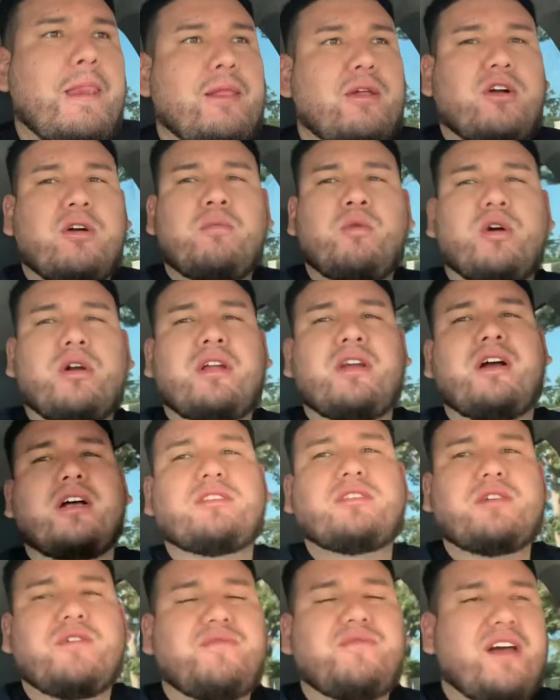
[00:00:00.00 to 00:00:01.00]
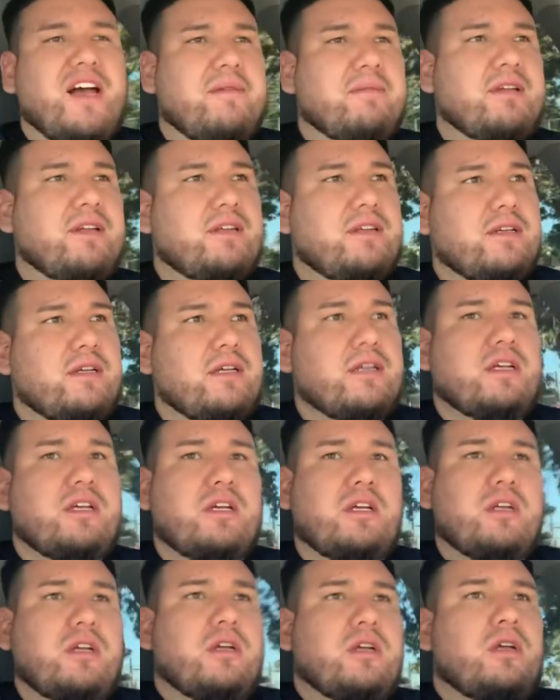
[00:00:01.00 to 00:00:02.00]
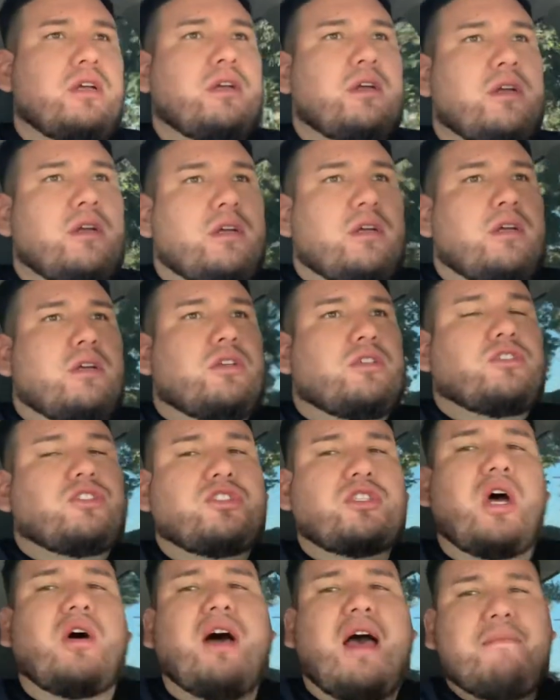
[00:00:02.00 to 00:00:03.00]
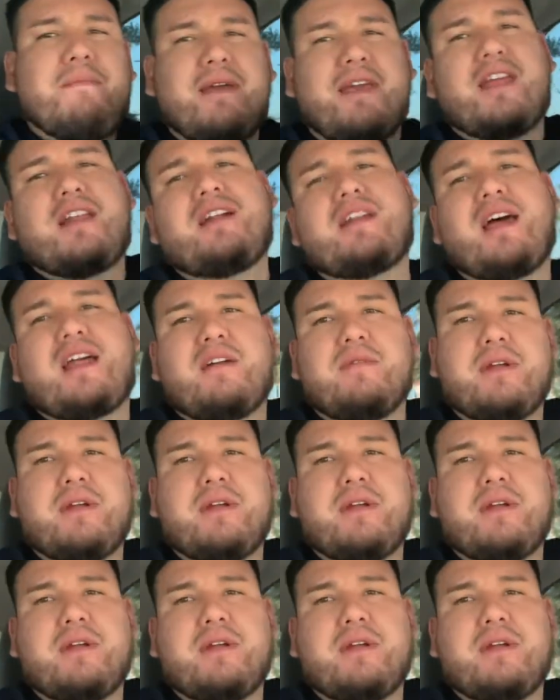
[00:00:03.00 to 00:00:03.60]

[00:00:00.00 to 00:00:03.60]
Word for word: Good morning, Hustle family. So I've been getting a lot of